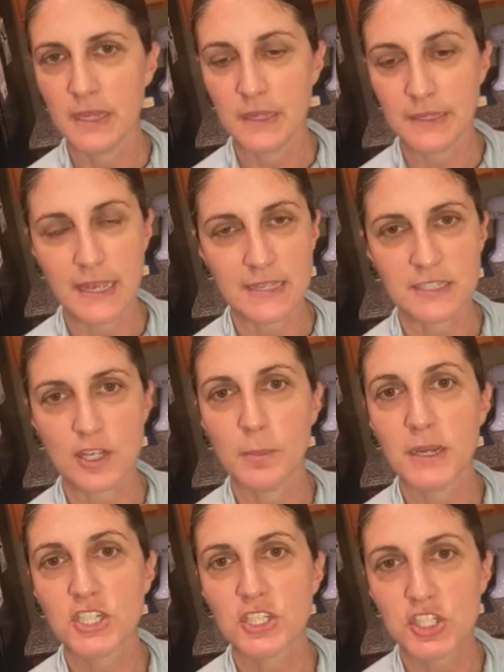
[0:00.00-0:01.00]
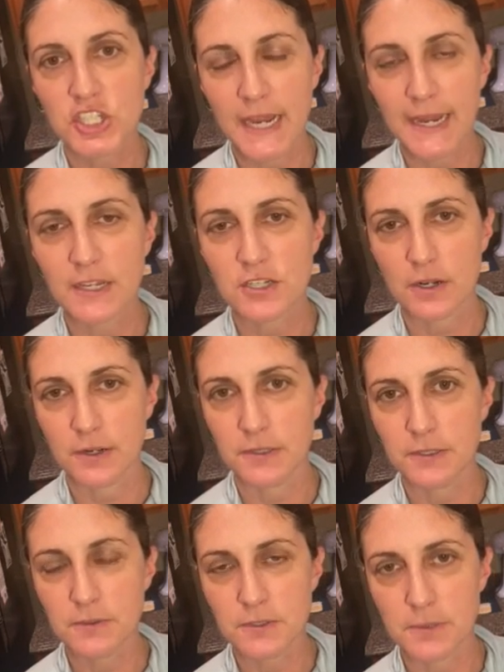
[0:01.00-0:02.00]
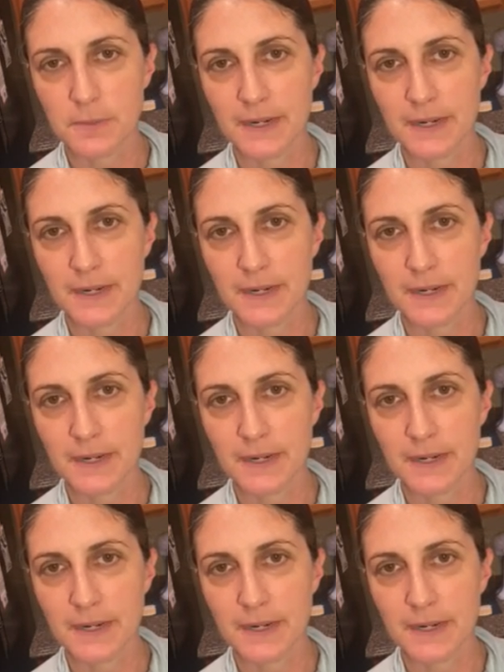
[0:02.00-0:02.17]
yes, so much has changed on YouTube.